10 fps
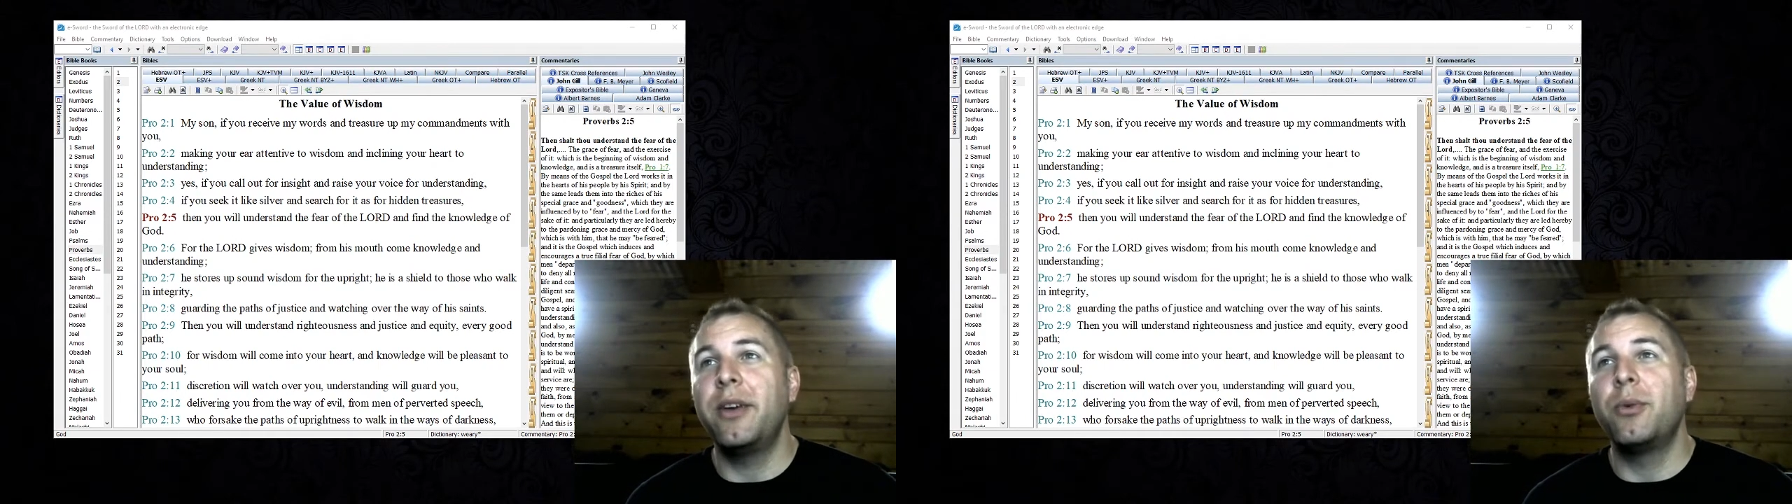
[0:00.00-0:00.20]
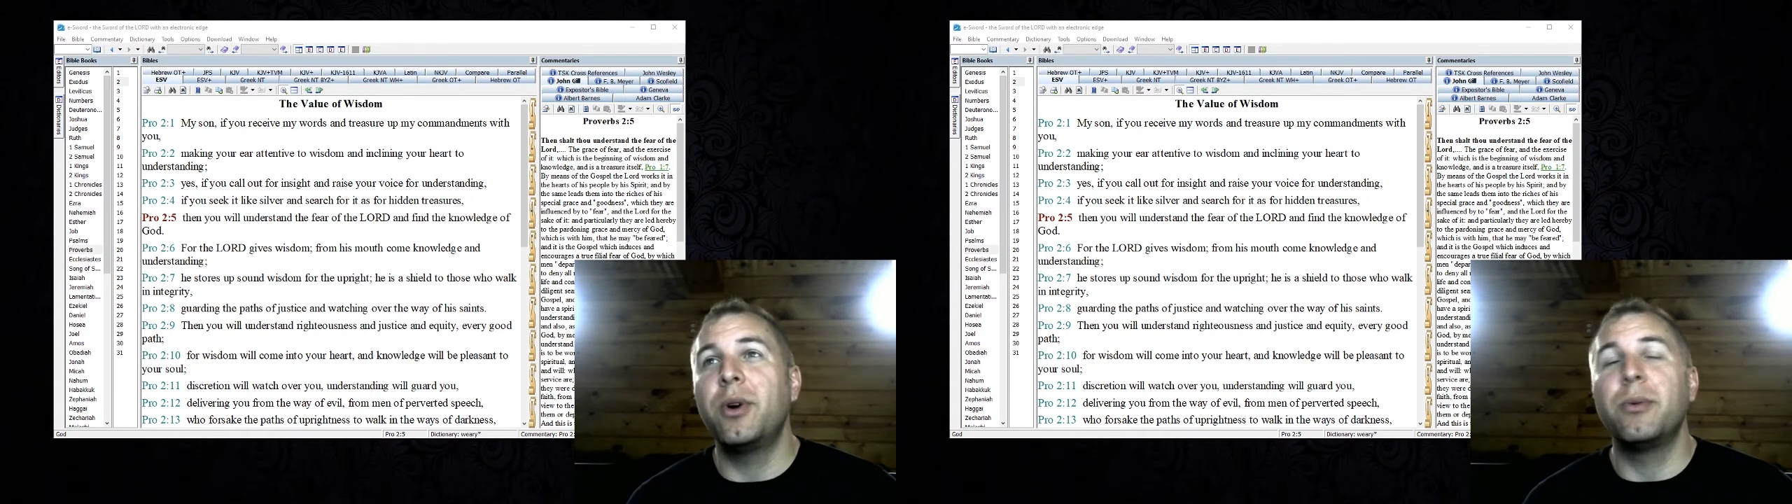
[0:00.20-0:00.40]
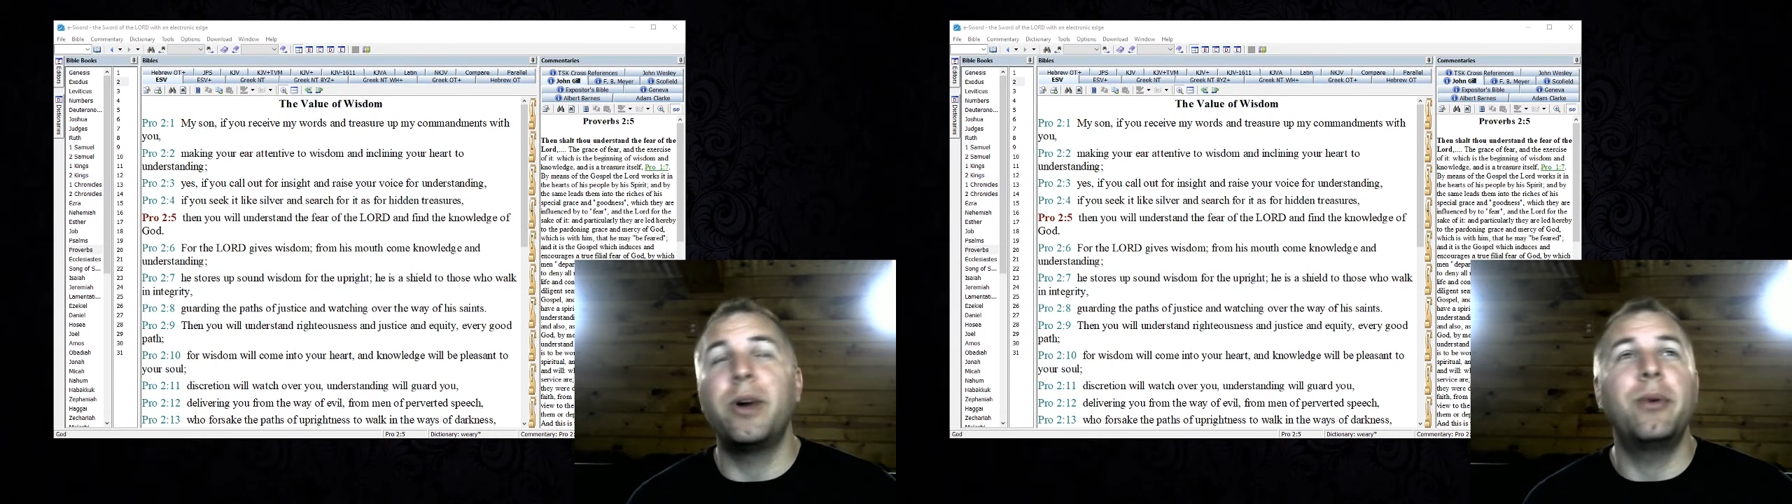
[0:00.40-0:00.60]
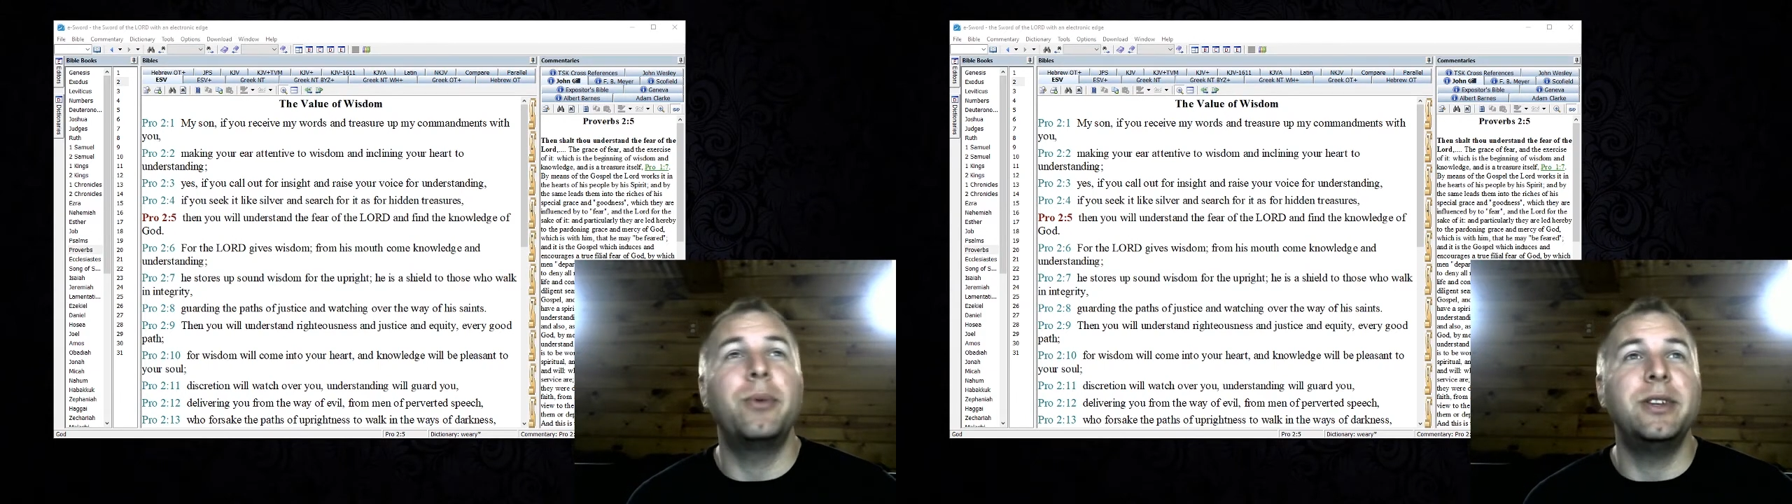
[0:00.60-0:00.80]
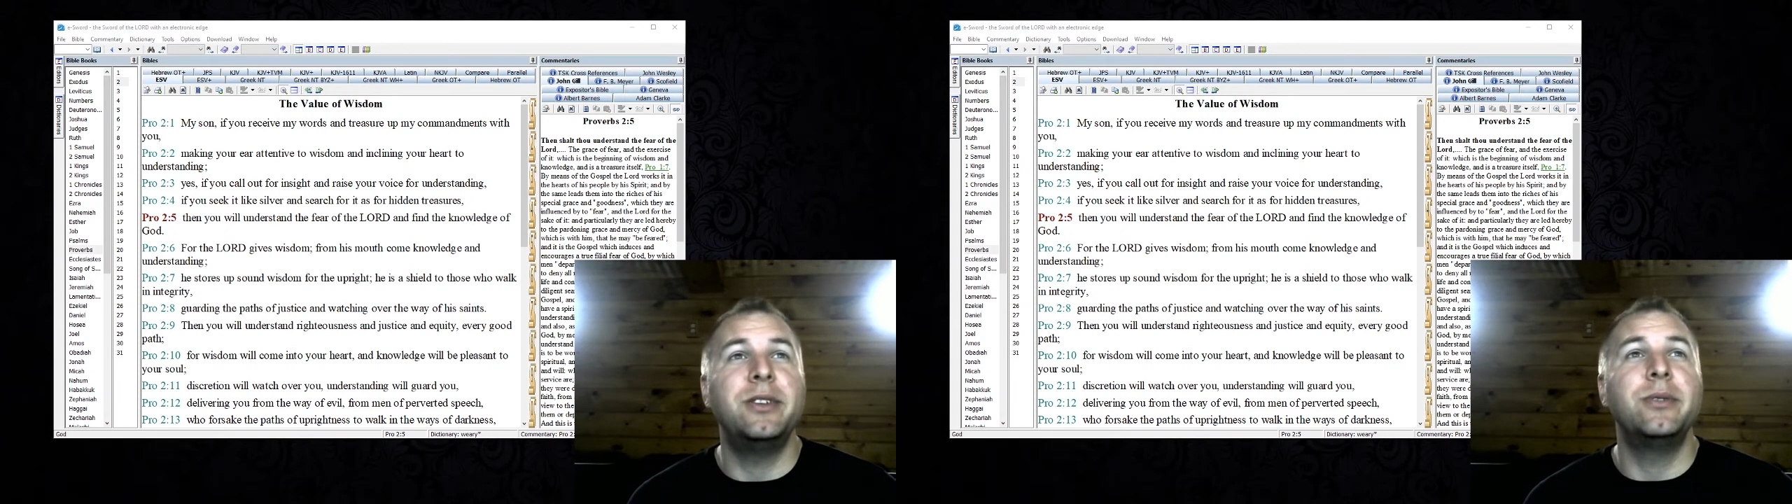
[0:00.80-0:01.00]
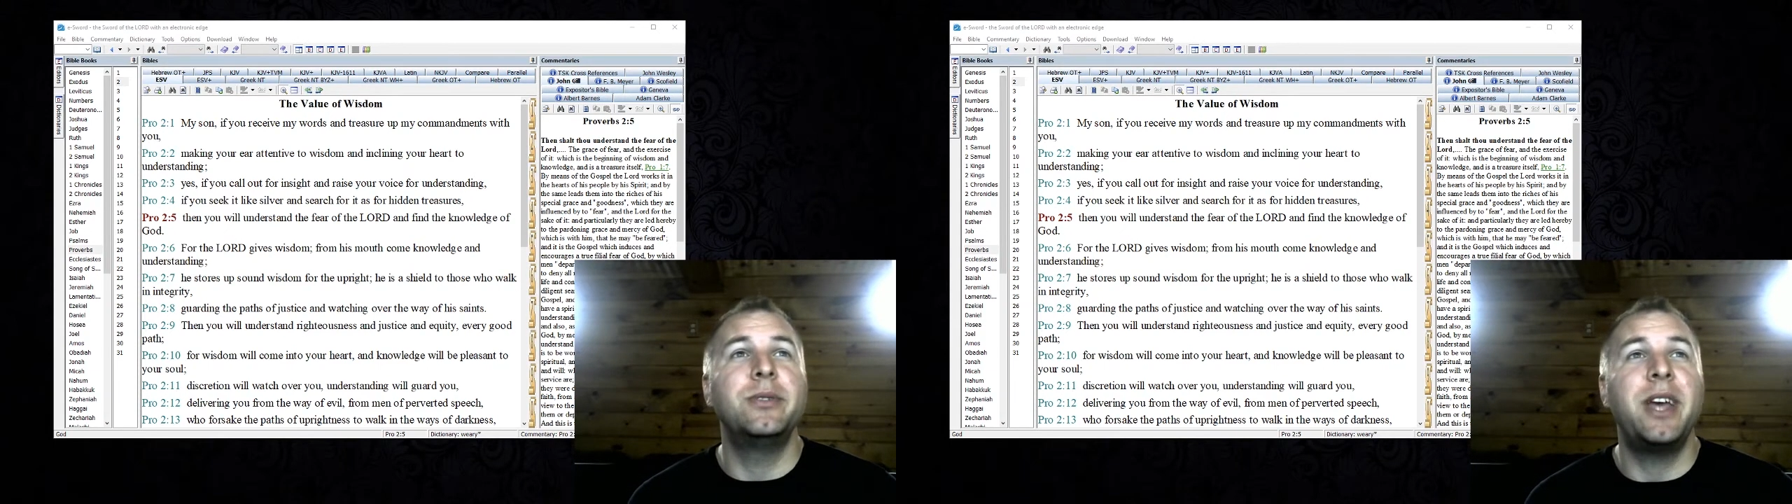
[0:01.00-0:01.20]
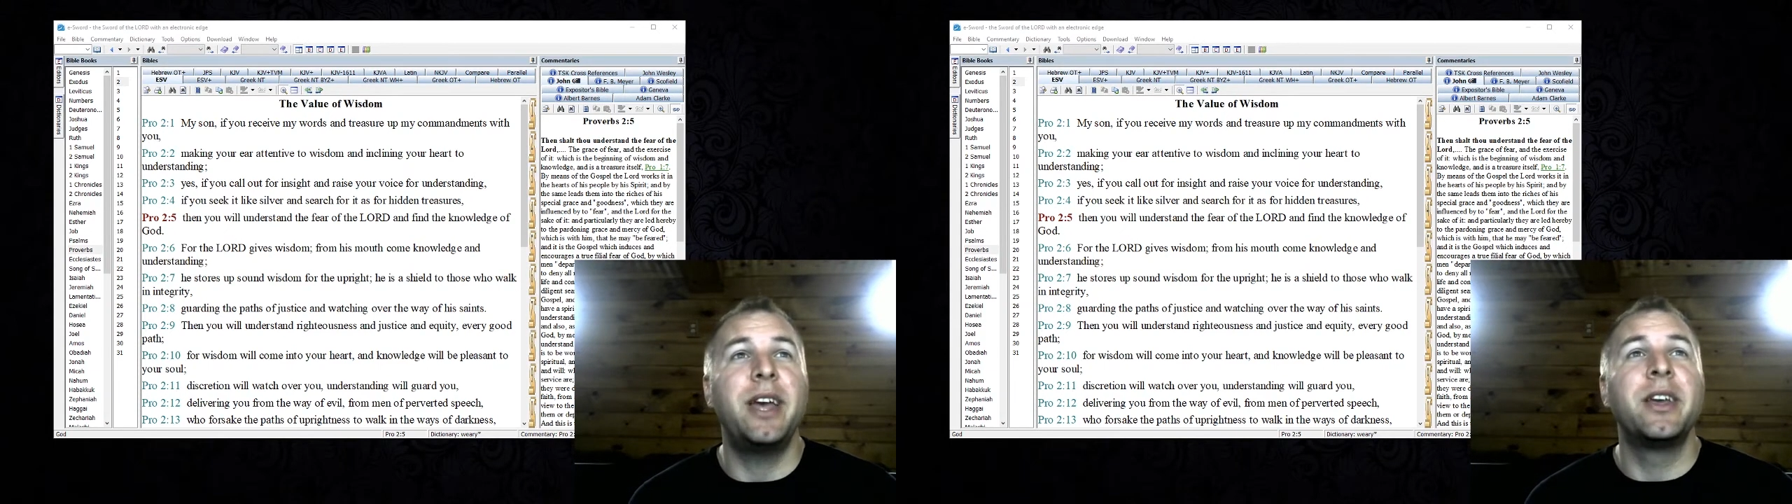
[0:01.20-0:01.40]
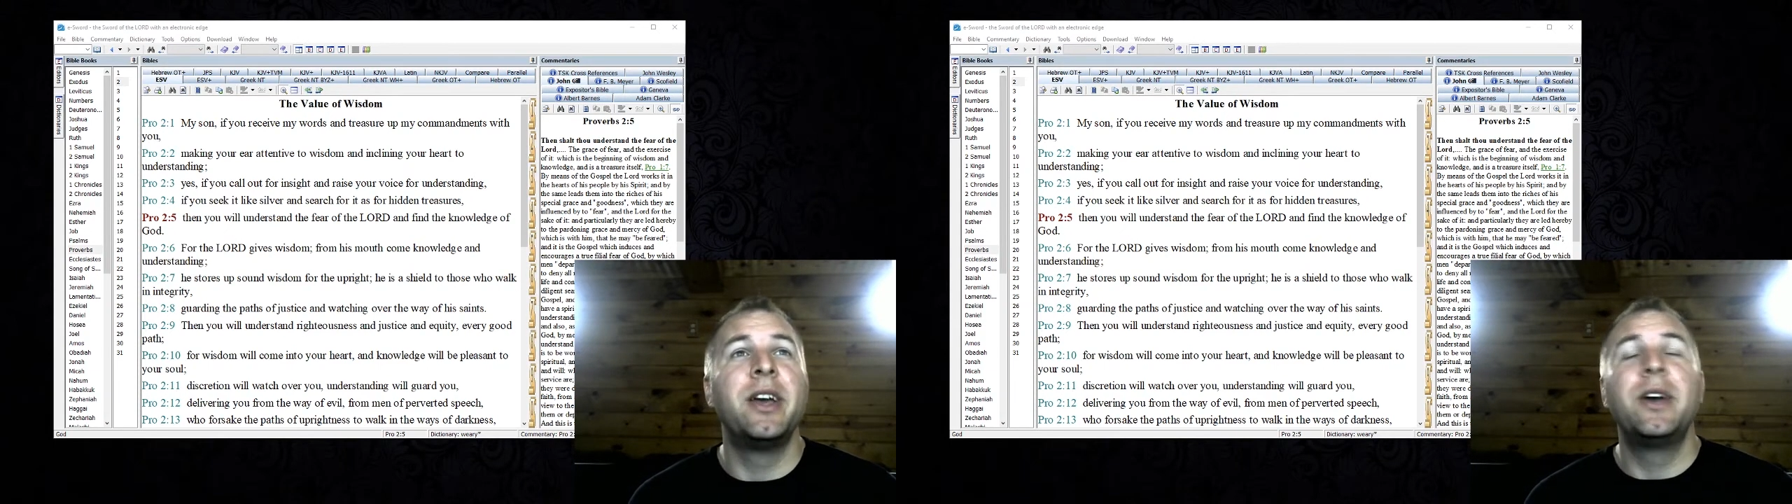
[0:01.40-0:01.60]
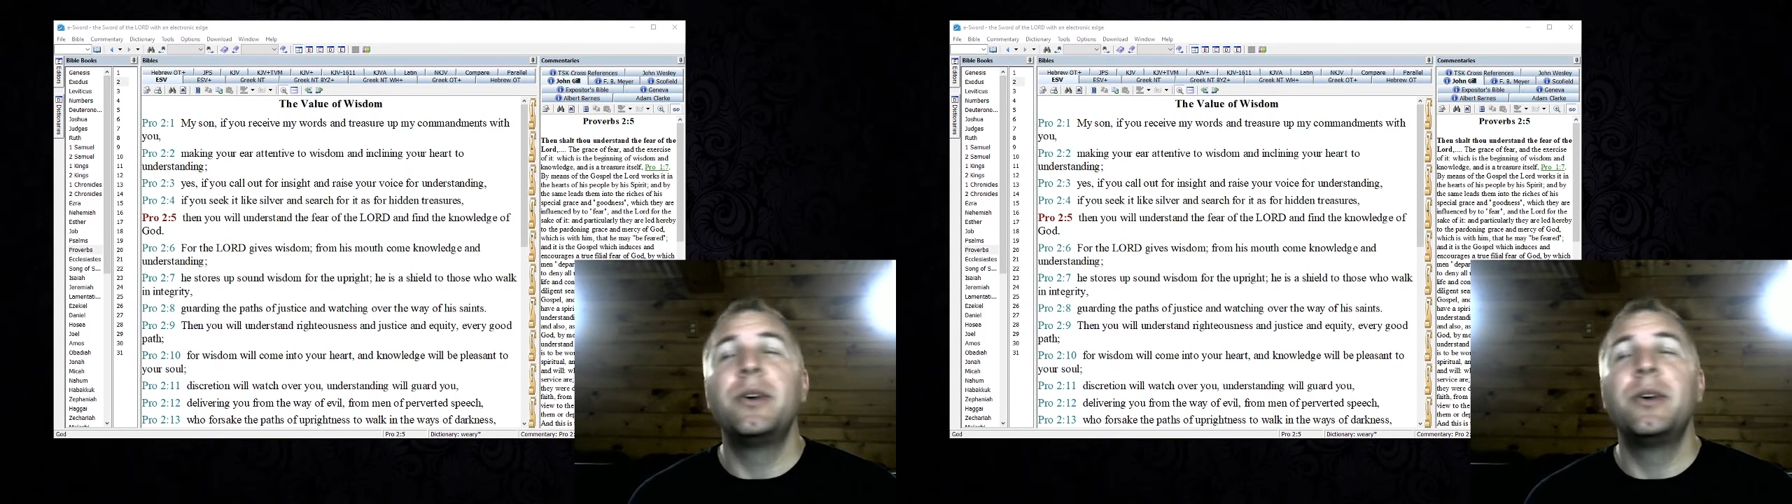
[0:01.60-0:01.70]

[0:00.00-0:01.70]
what route we do take.